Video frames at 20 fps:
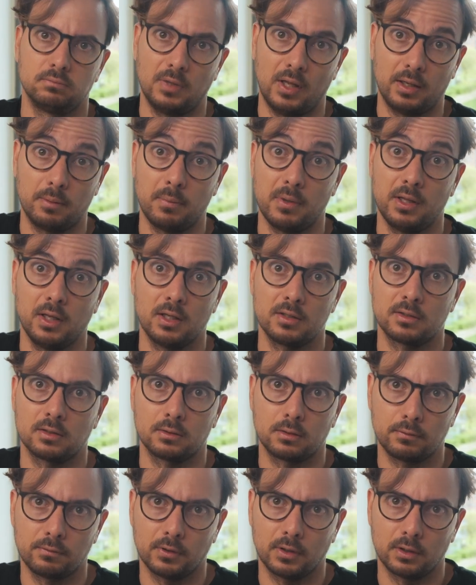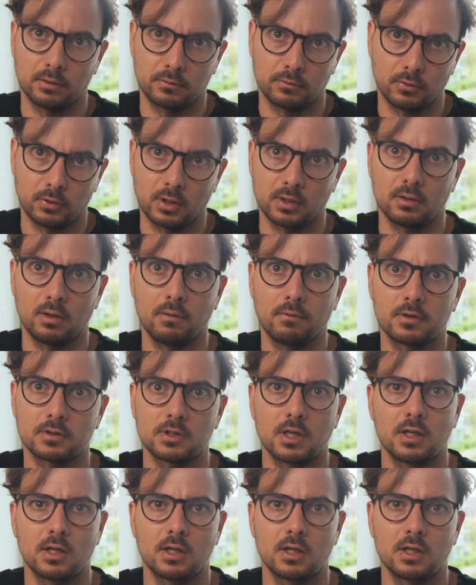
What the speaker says: like medical certificate for the driver's